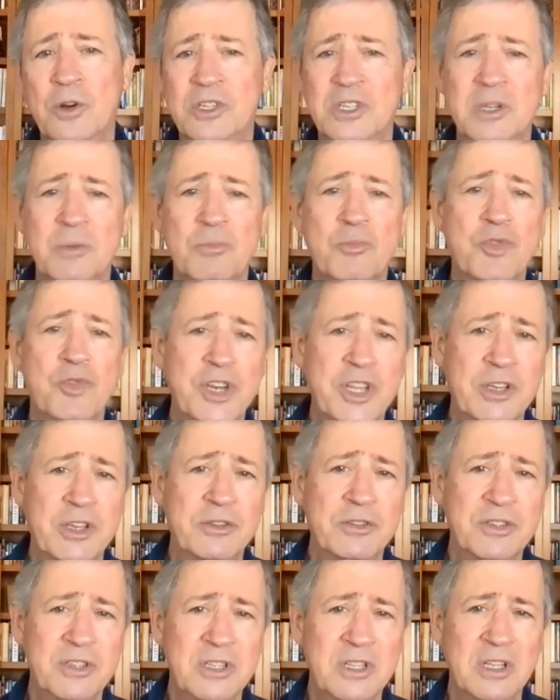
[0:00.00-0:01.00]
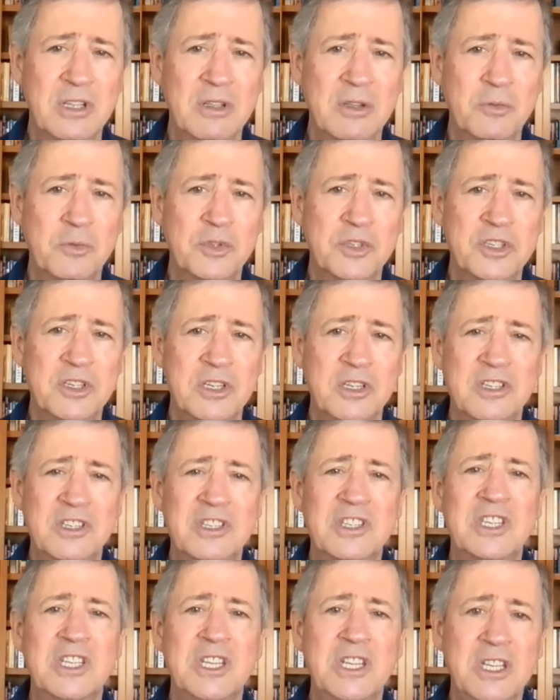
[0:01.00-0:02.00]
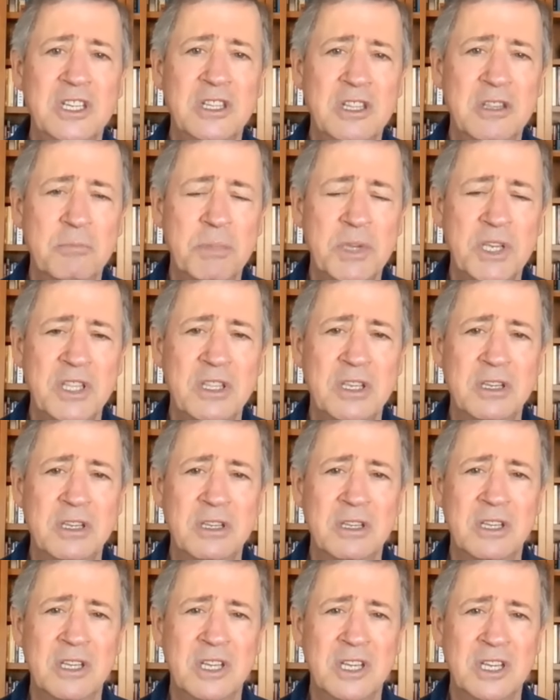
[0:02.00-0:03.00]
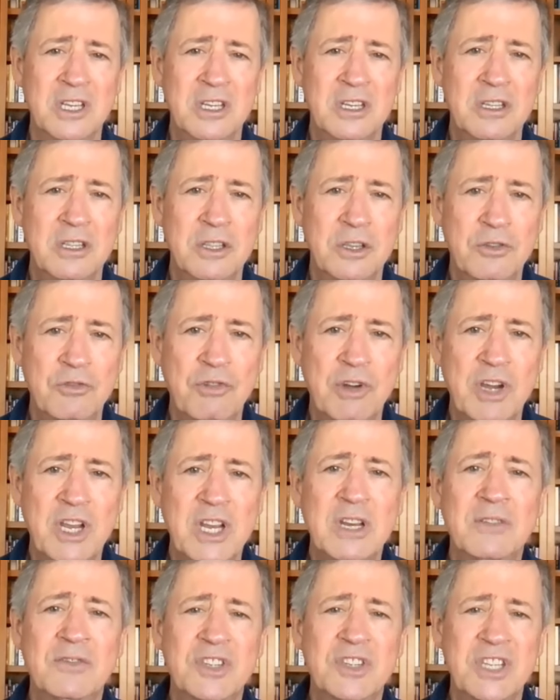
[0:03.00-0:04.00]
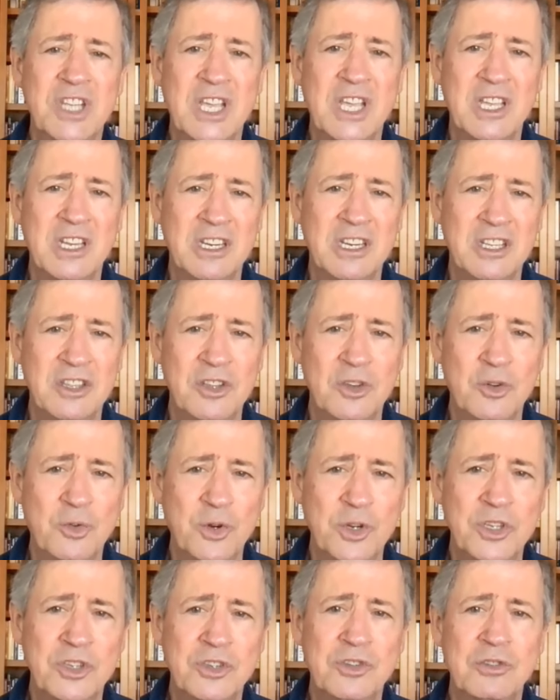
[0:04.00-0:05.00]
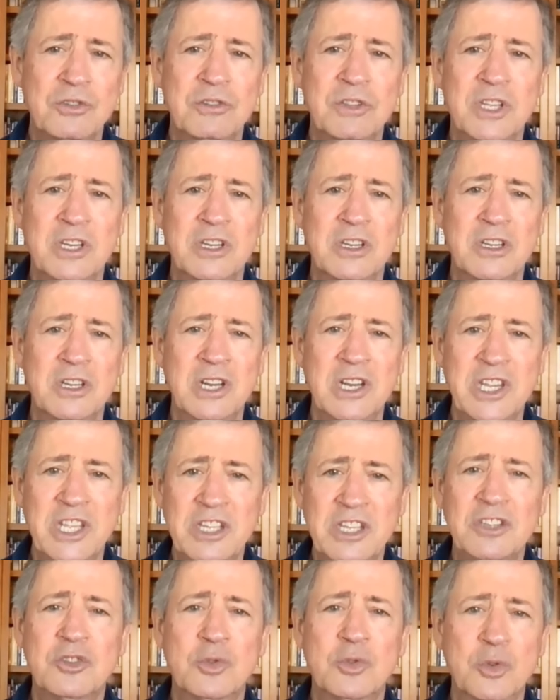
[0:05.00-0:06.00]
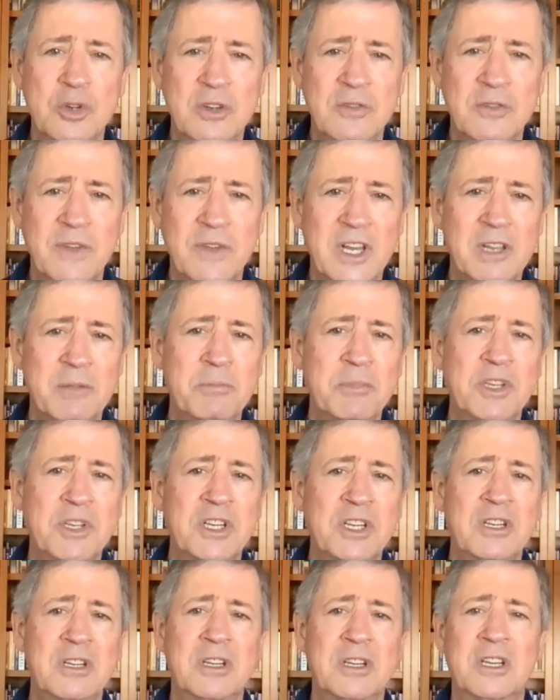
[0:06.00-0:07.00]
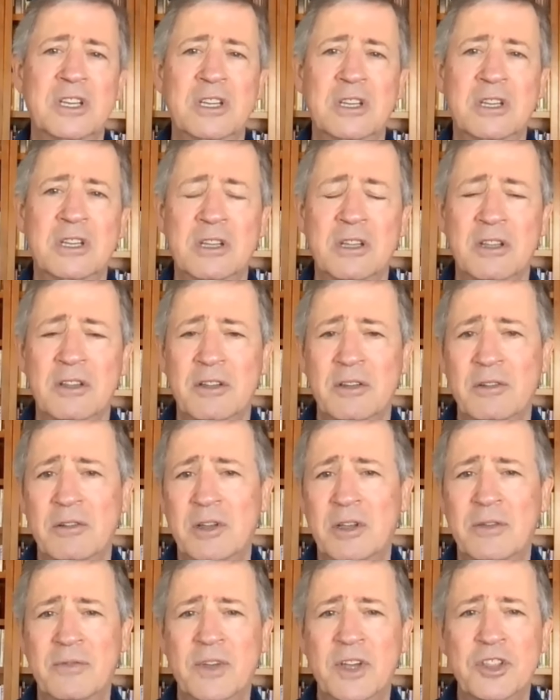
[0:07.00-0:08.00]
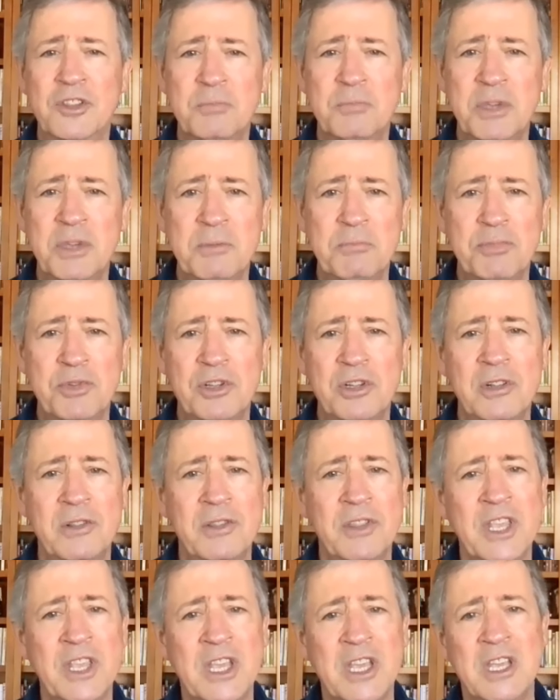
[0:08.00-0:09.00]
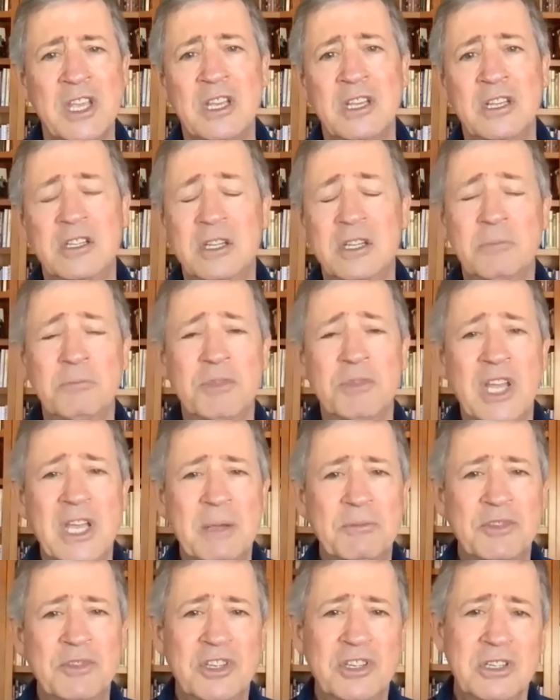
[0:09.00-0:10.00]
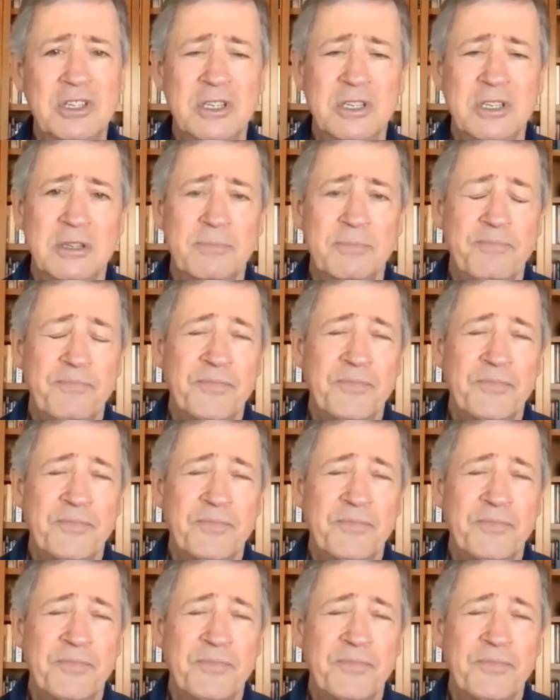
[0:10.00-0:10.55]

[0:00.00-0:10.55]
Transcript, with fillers: someone else. It was to seed, to be the, the grain of sand in the oyster that leads to a development uh, of other people. Sometimes it's,